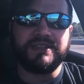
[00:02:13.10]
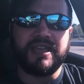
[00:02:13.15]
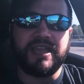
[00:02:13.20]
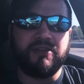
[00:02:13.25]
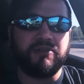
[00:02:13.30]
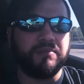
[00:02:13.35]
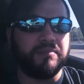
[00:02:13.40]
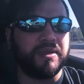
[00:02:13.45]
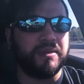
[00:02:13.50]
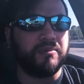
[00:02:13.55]

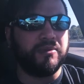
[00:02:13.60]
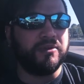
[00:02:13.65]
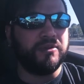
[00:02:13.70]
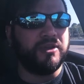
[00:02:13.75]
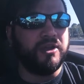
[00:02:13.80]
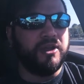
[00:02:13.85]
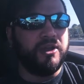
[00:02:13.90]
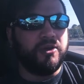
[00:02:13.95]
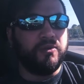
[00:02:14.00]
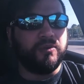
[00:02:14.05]
Can't remember.
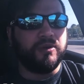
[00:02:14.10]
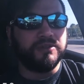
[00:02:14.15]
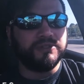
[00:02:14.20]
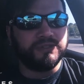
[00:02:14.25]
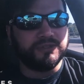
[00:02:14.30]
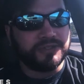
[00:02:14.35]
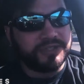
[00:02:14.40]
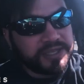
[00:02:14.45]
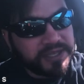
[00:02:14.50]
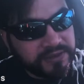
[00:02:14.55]

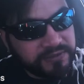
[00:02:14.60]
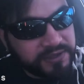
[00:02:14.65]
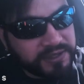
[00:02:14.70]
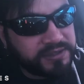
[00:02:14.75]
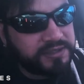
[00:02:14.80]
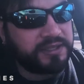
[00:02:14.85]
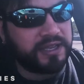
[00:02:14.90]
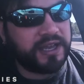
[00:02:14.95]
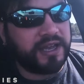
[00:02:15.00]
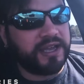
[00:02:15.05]
Walter
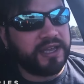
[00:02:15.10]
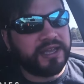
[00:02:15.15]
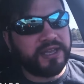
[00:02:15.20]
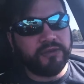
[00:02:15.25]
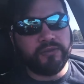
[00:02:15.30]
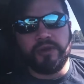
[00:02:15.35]
Tevis, he